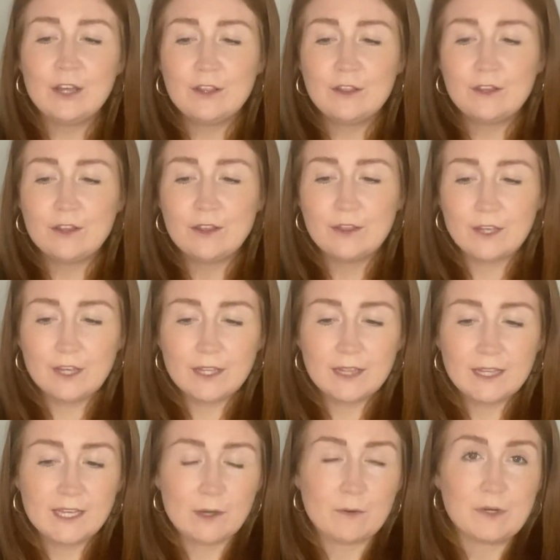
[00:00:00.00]
The
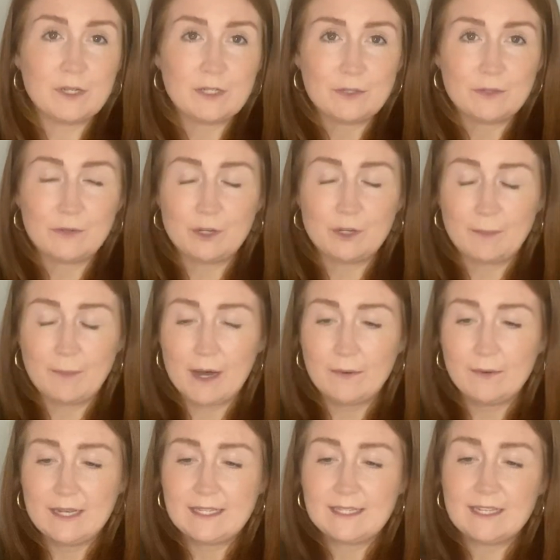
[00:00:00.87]
third thing I want to talk
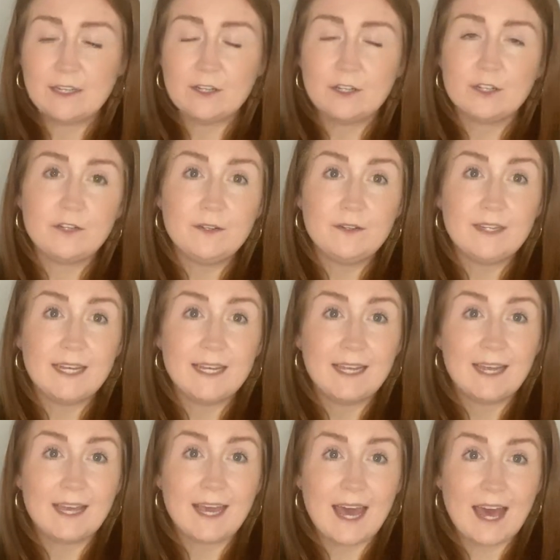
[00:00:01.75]
about is
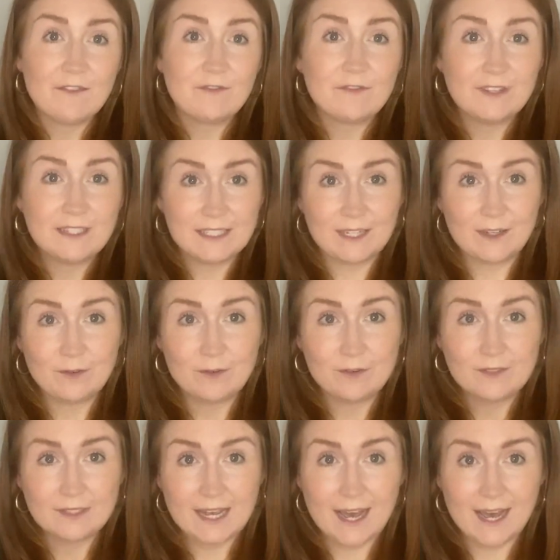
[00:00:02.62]
including every
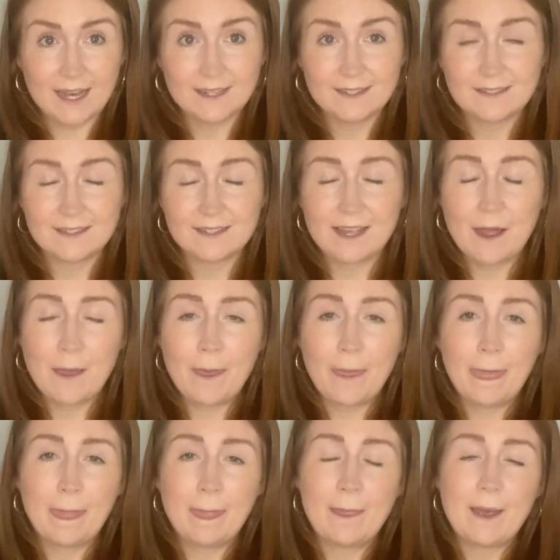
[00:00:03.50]
single task.
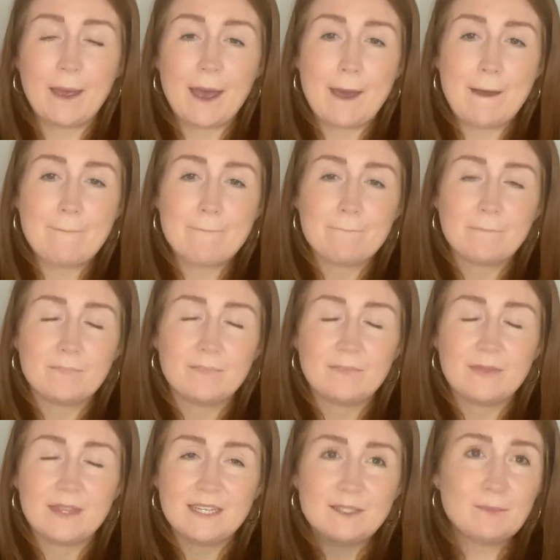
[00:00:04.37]

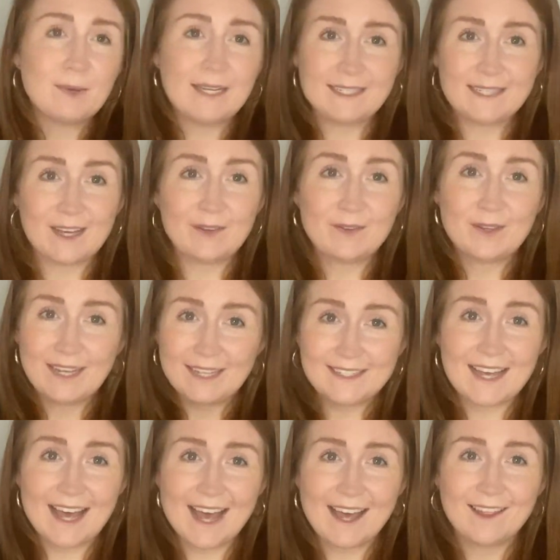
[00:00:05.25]
This might sound
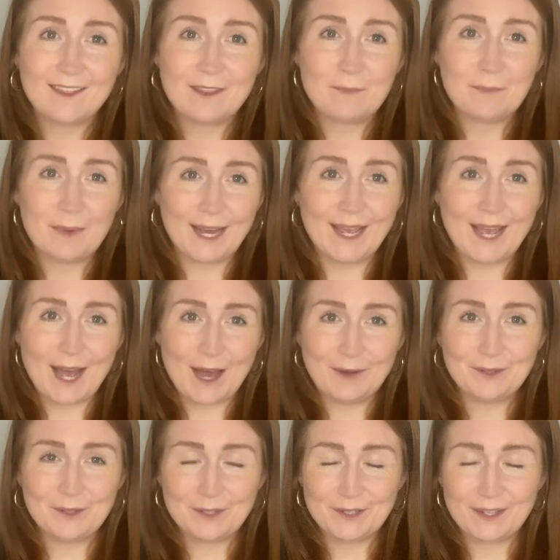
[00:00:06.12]
like death by
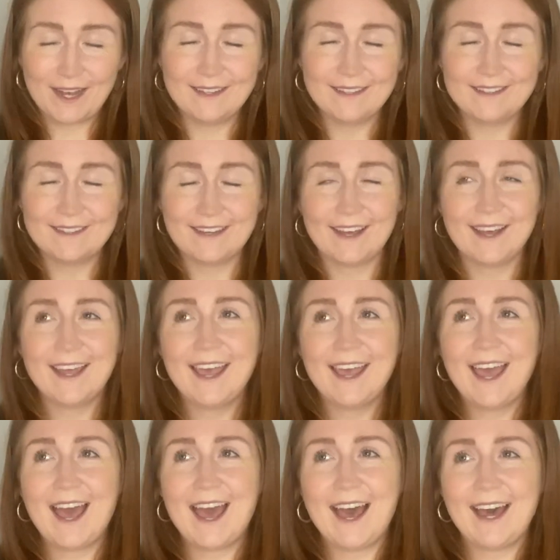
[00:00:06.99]
Outlook calendar,
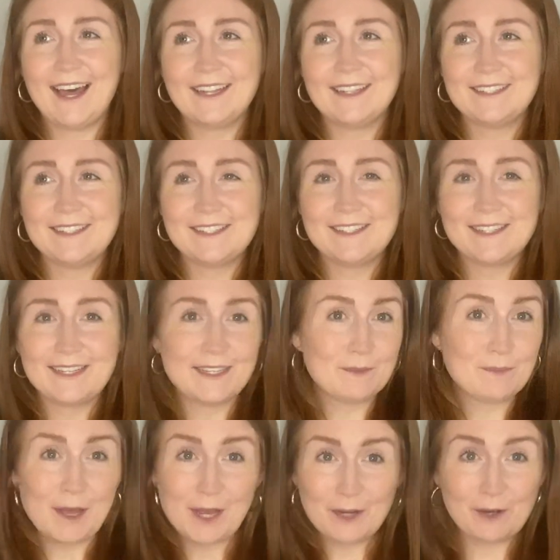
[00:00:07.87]
and
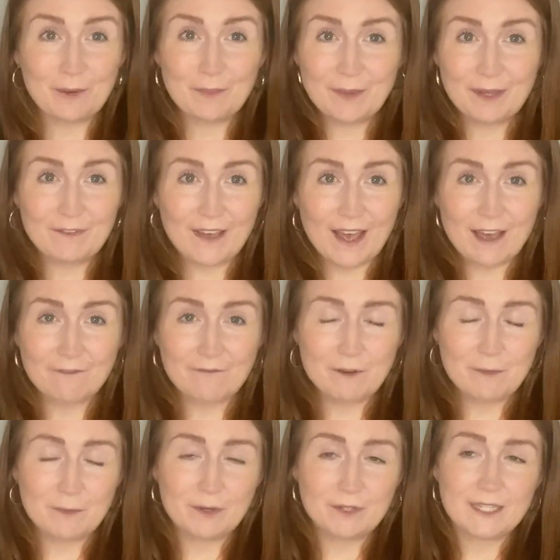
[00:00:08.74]
this might not be for
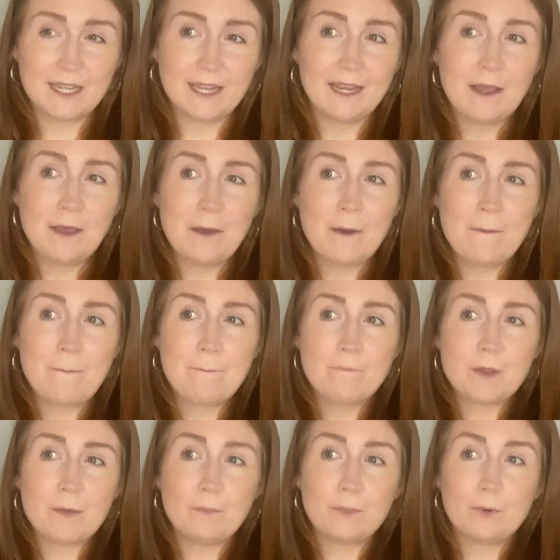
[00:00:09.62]
everybody,
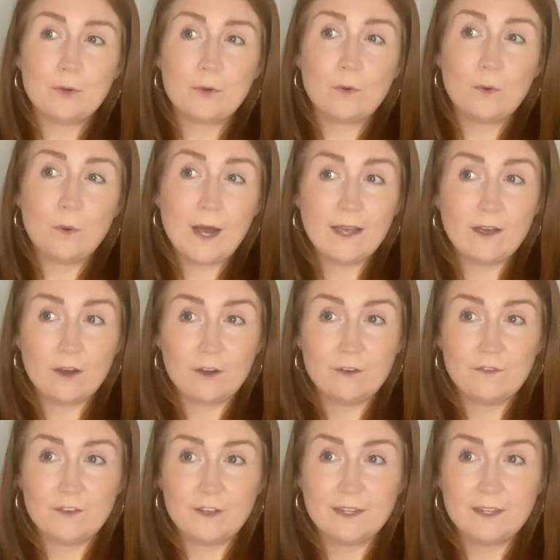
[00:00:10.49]
but quite
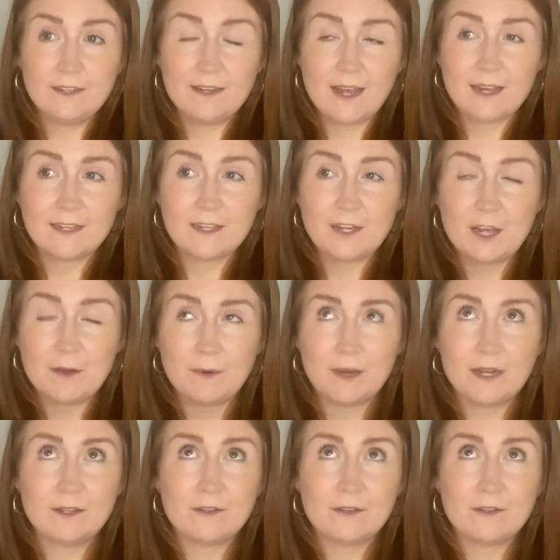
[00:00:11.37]
often, and I know I